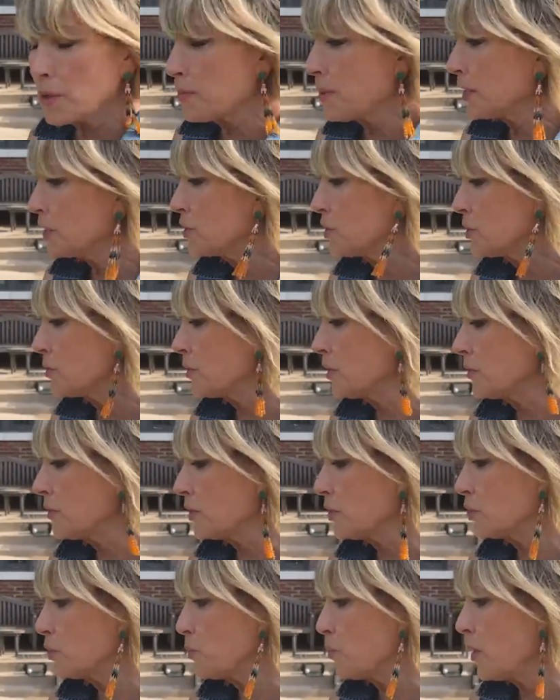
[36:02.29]
to make sure that
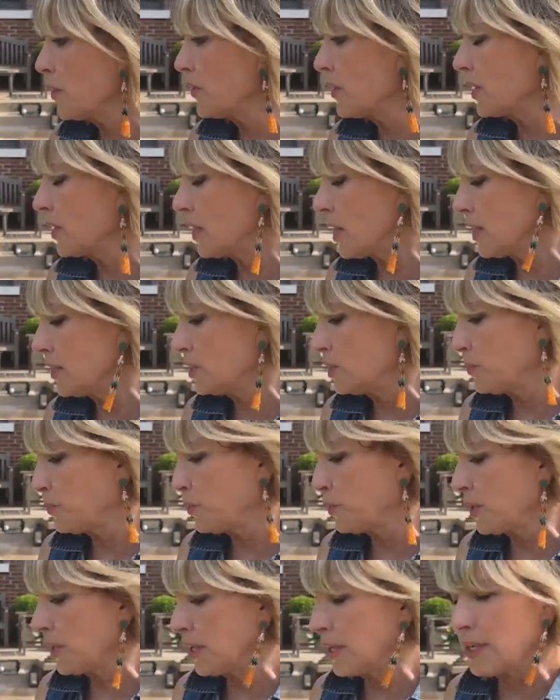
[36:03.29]
there's one that glides
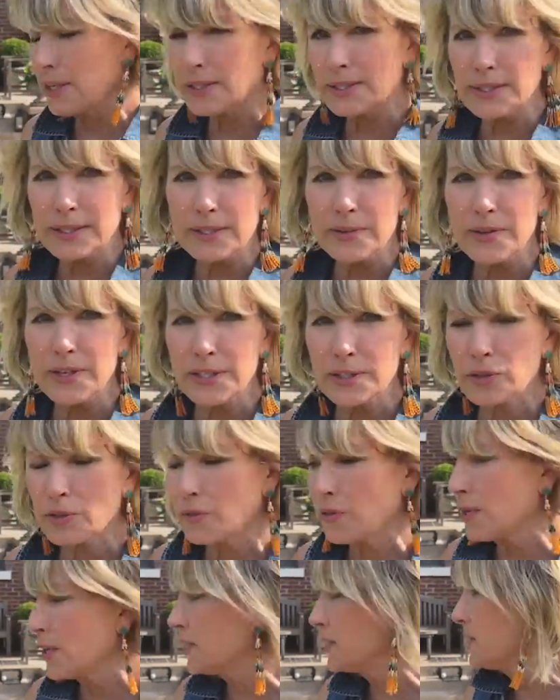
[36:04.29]
pretty easily. These are
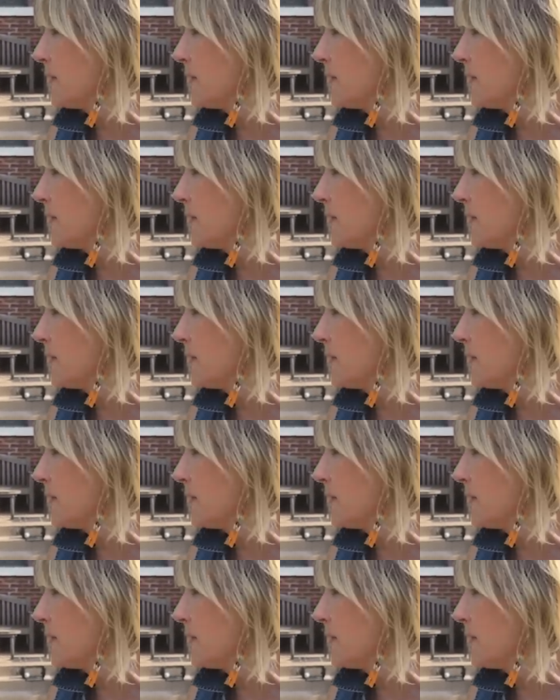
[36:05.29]
things